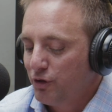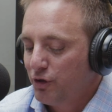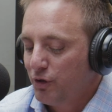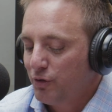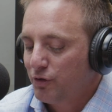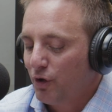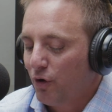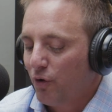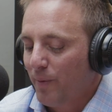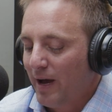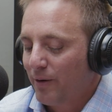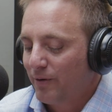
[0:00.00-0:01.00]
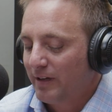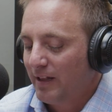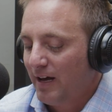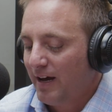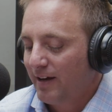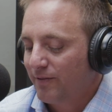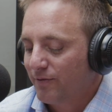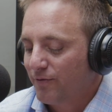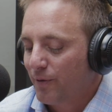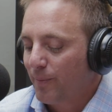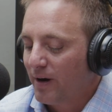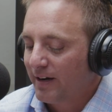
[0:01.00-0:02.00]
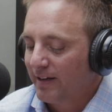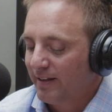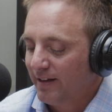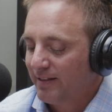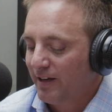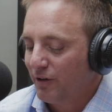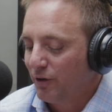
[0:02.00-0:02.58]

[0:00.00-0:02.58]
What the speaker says: choose the home equity line for money that they